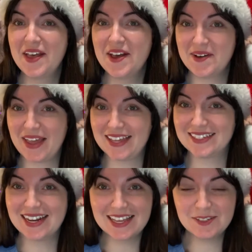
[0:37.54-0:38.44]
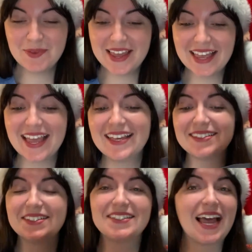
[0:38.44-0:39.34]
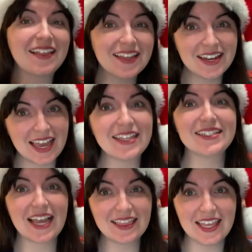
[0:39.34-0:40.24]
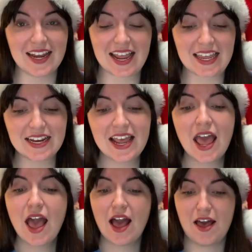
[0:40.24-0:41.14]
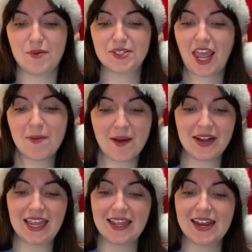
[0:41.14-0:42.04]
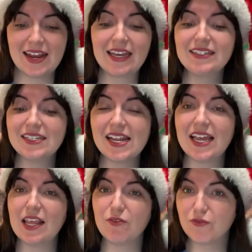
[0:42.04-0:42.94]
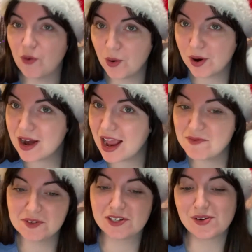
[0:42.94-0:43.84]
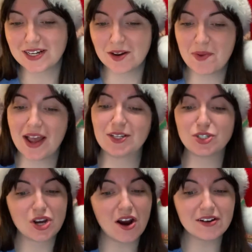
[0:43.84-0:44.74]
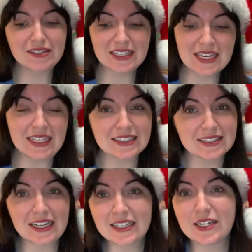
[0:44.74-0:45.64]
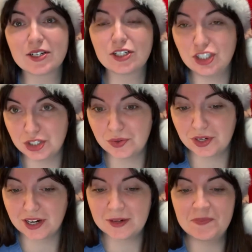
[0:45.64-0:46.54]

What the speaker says: Okay, today's pick is Silent Night, Deadly Night, which came out in 1984 and was directed by Charles E. Sellier Jr.